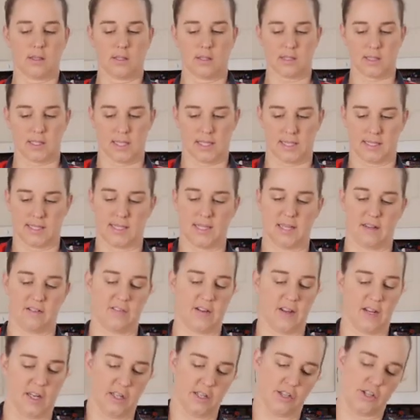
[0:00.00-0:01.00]
So let's see
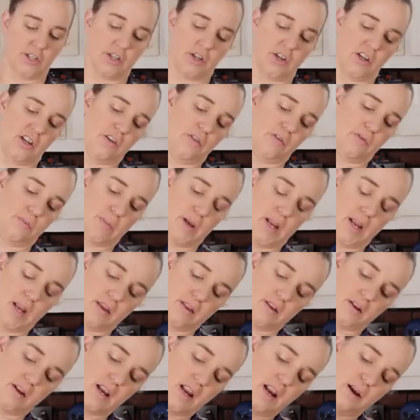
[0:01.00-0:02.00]
if I can show you on my
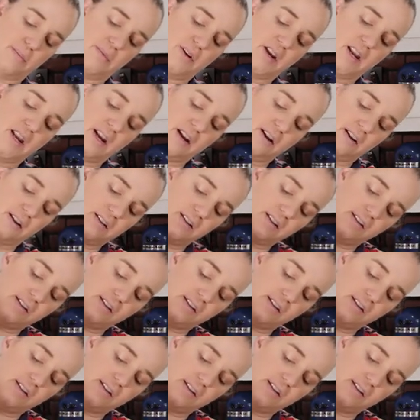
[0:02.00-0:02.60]
other camera here.